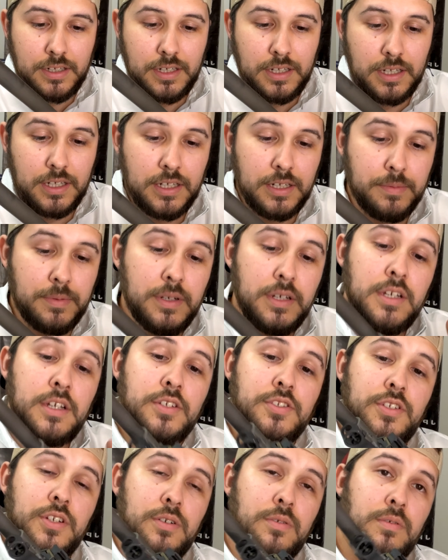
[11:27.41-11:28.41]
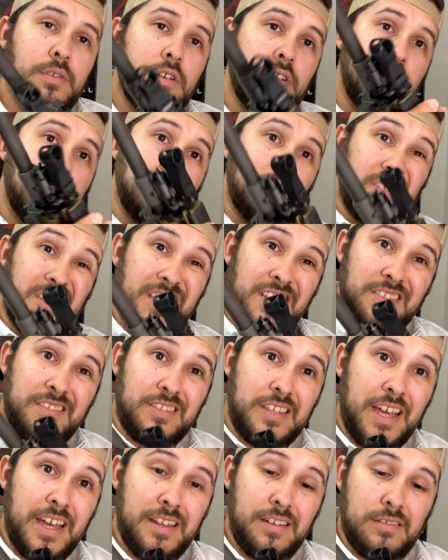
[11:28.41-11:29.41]
Um, so to get
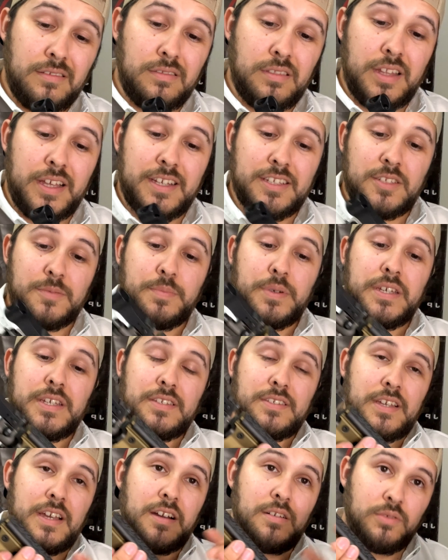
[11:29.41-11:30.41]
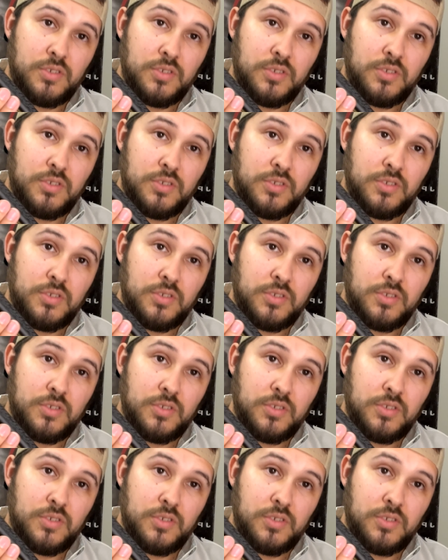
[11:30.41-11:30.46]
that last piece out,